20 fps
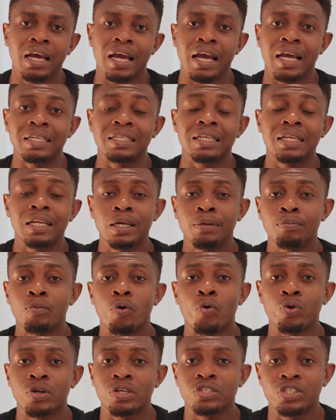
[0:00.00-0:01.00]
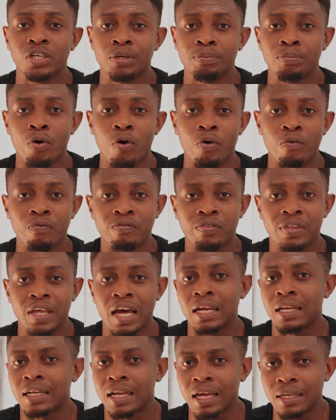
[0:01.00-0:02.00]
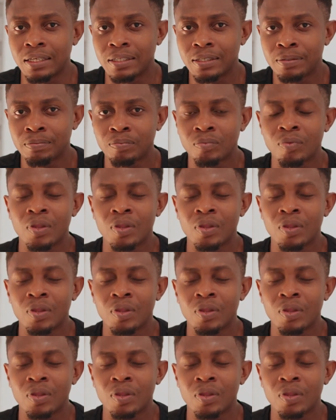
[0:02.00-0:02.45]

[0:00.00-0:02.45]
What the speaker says: and claim ownership of that land.